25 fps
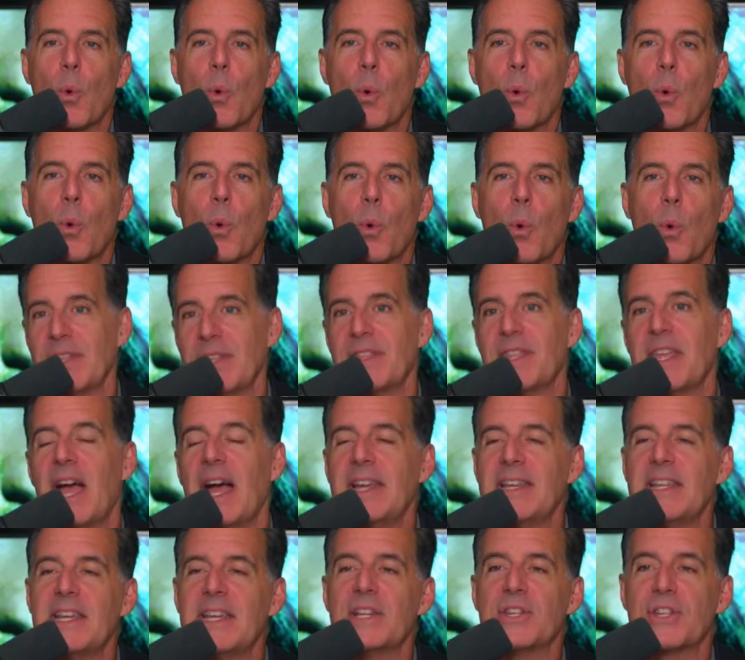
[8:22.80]
But the
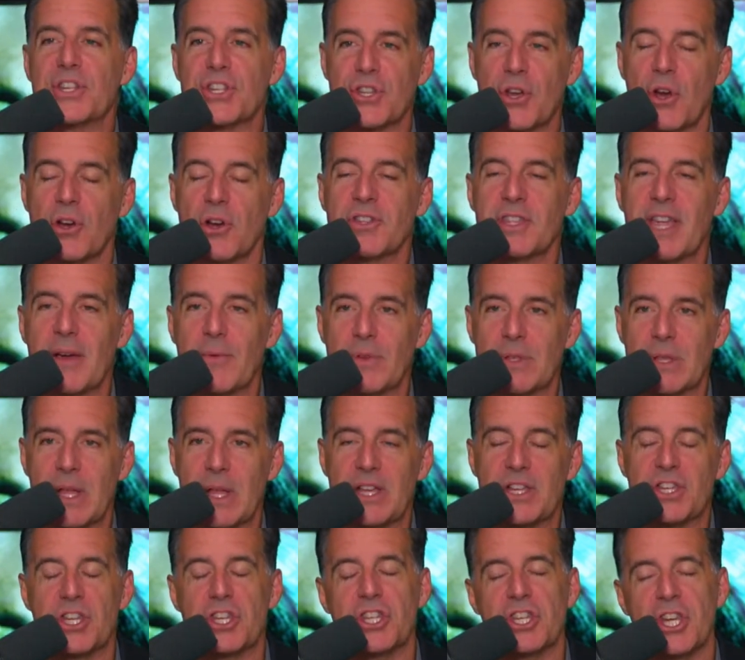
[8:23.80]
idea is start that
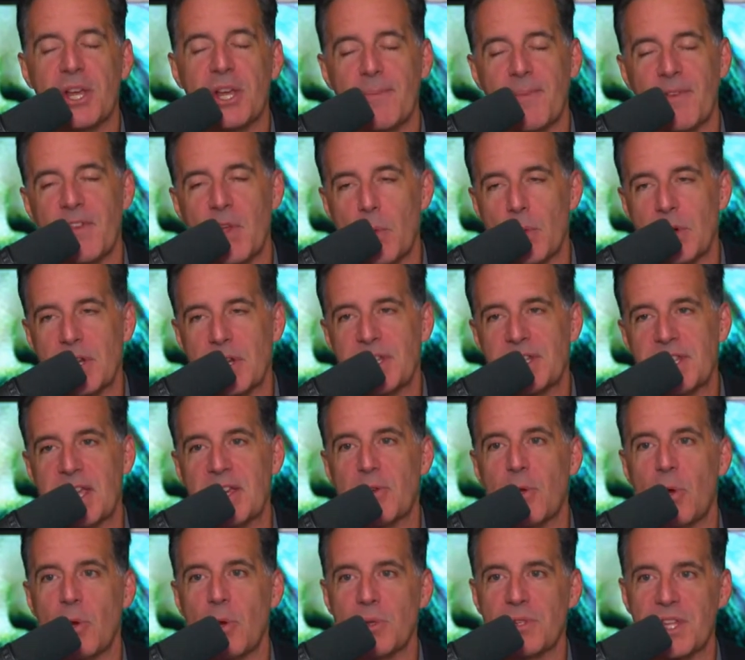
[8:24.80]
relationship. If you want to stay
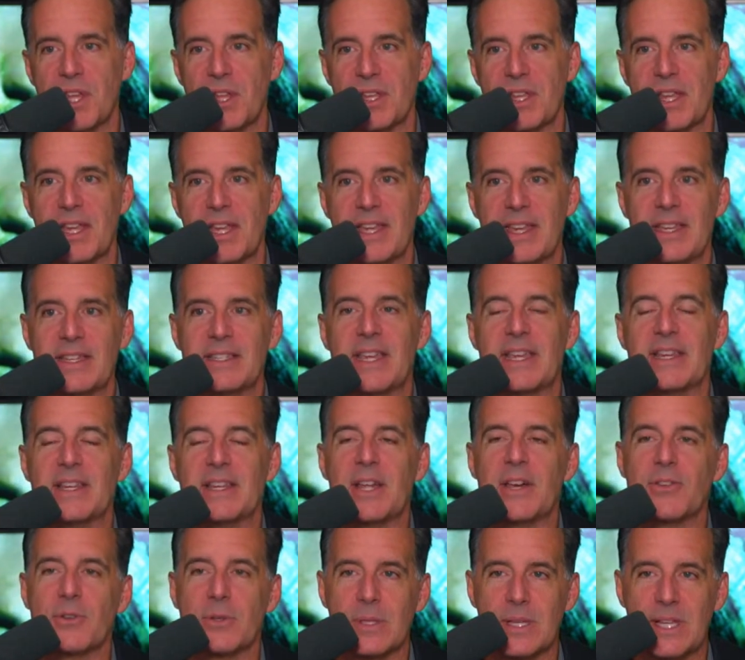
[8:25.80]
in wholesaling, it is
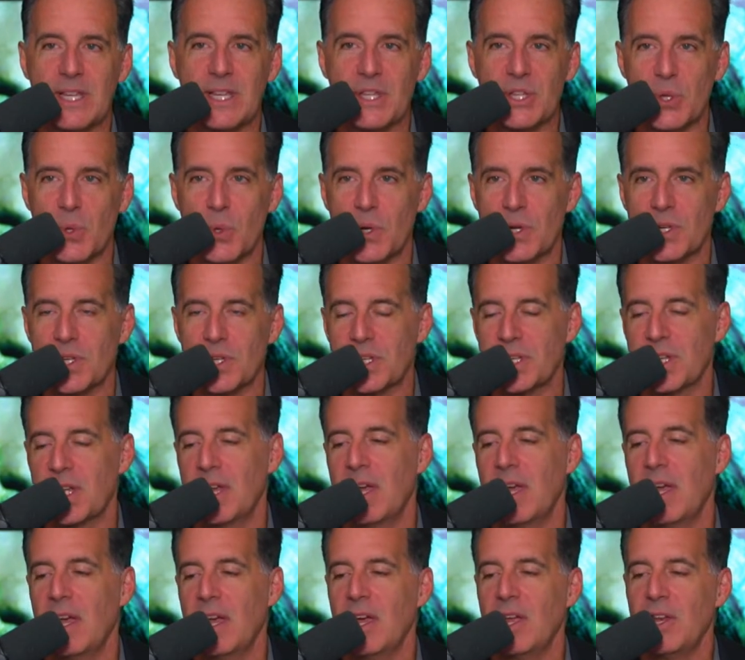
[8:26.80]
another lead source.
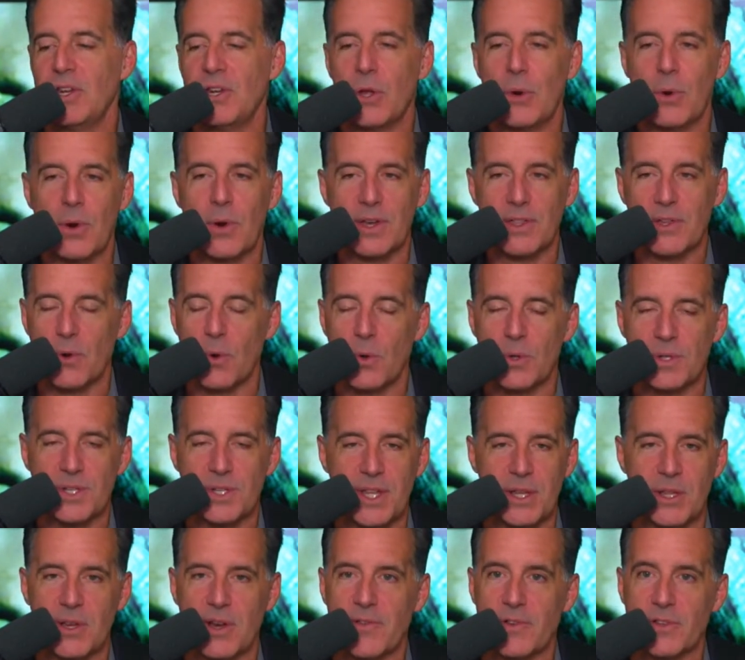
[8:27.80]
No other
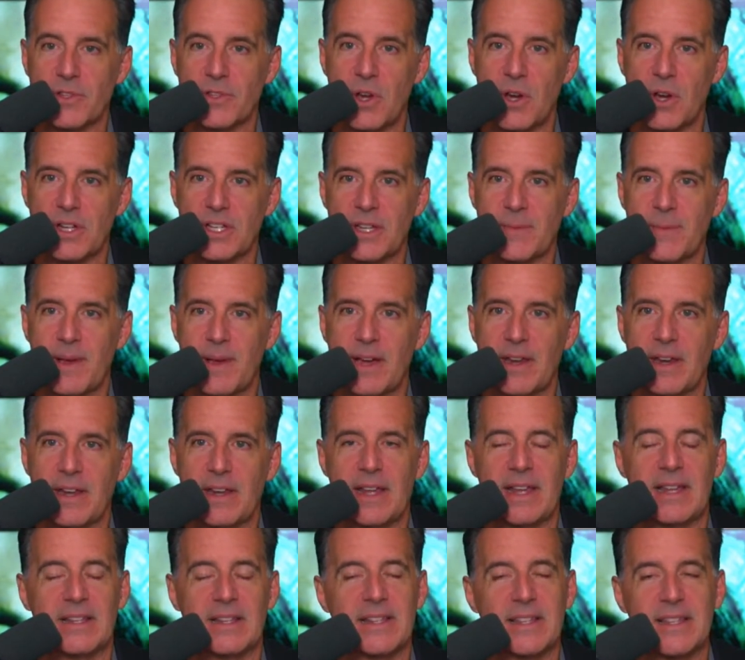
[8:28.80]
wholesaler ever talks about it.
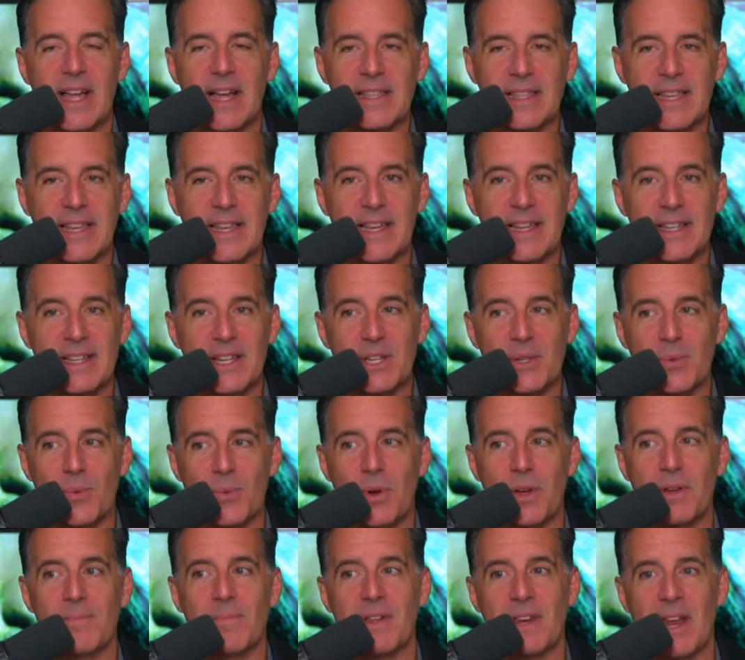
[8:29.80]
It's not the easiest
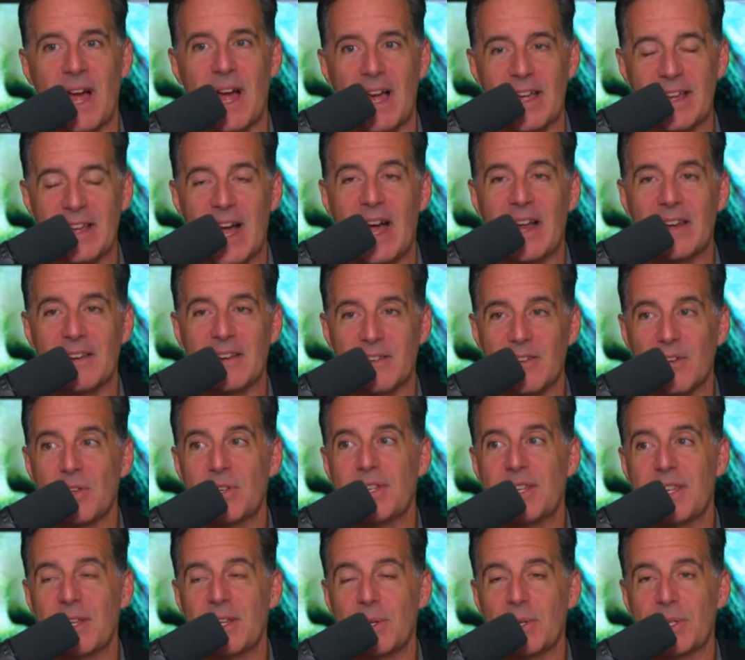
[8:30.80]
one, but I gotten
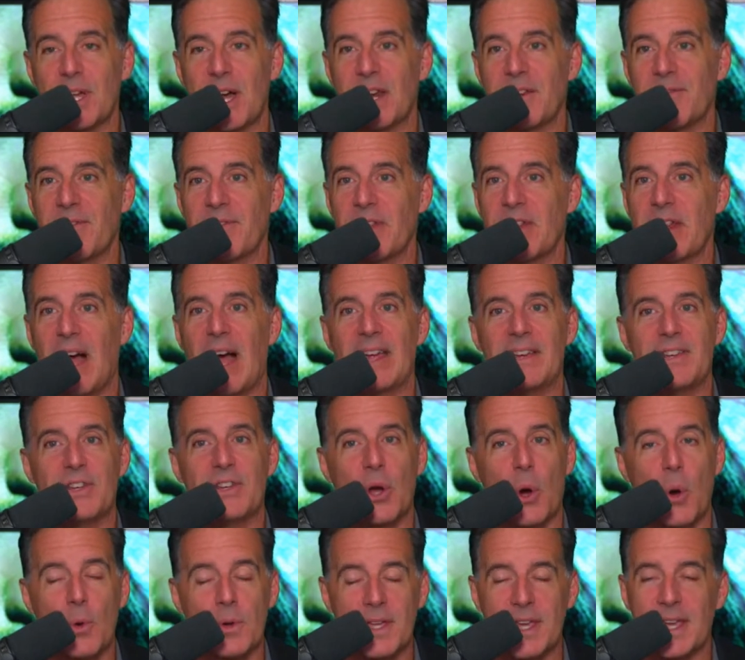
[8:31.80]
good deals out of it. I
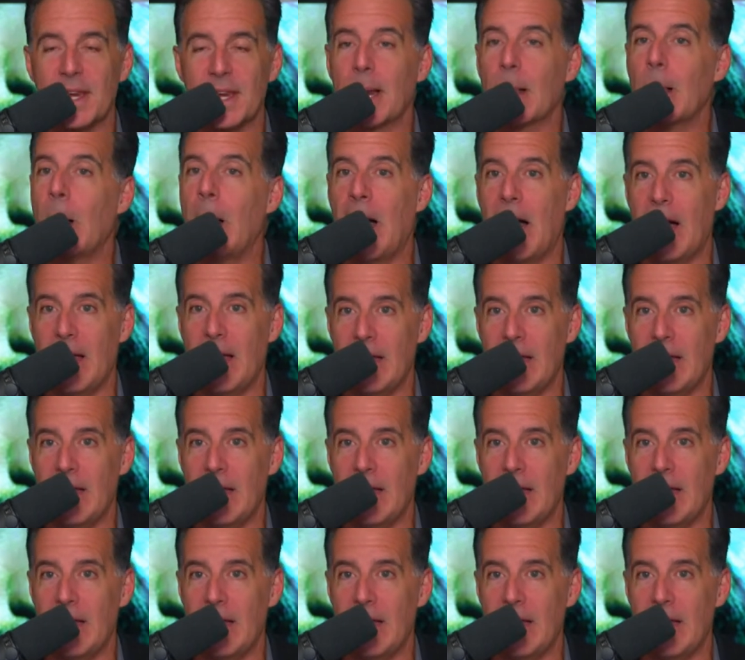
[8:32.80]
don't get a lot,